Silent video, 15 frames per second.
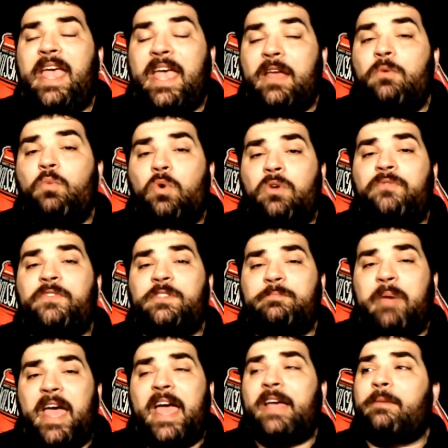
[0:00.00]
Ann Wolf is
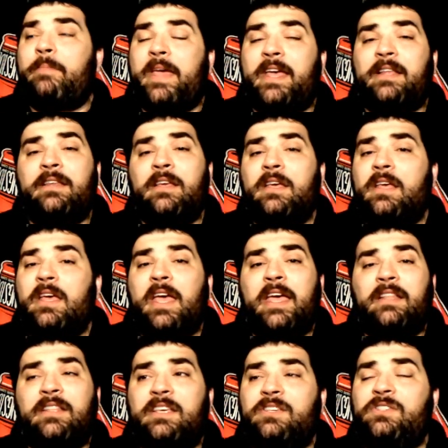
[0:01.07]
back, man.
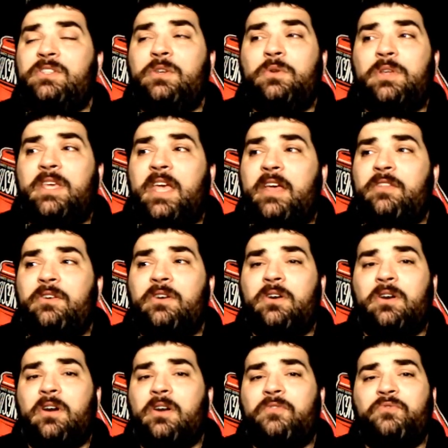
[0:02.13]
And these two
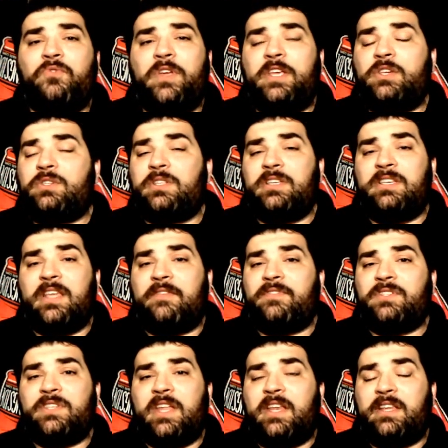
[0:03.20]
together are a freakishly
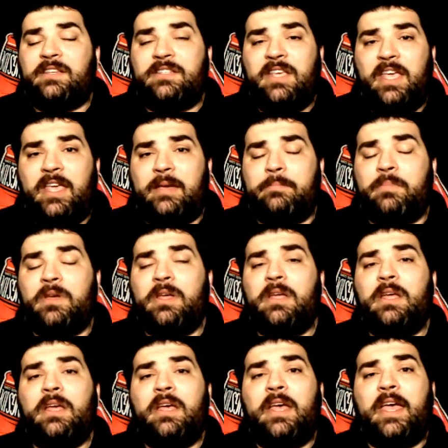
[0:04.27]
devastating team.
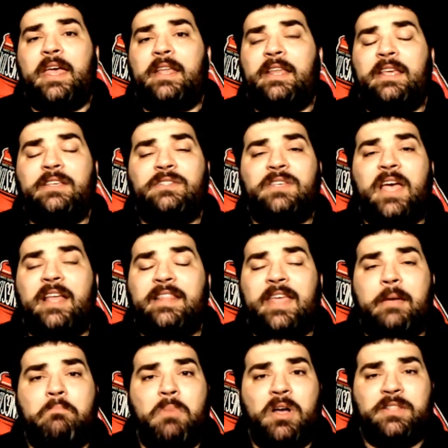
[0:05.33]
And he's got
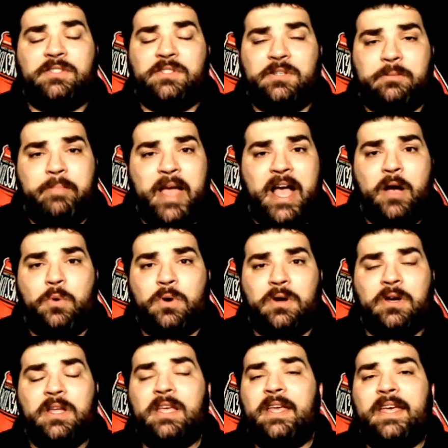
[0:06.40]
that monster
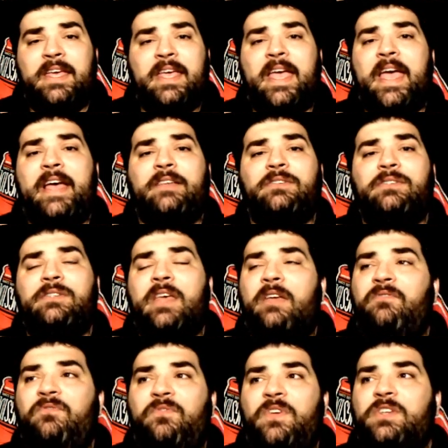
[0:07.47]
power. He has
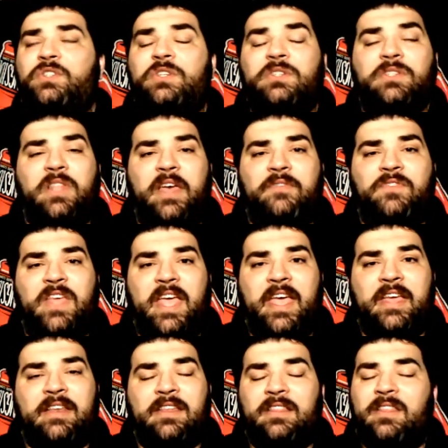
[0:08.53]
that vicious left
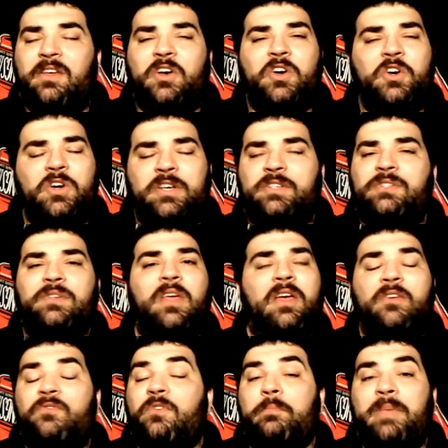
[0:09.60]
hand, and the hooks
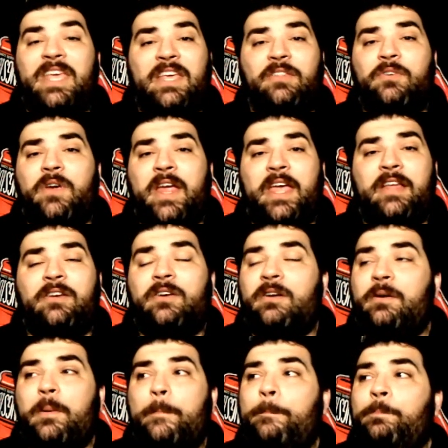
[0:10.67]
from either
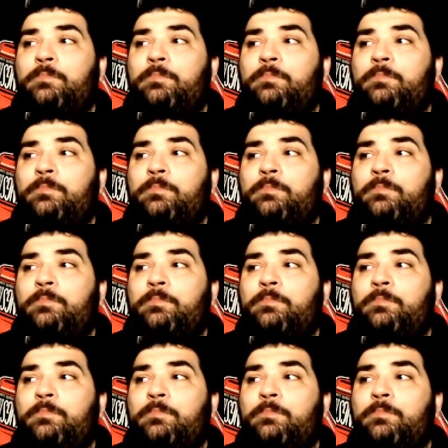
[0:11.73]
hander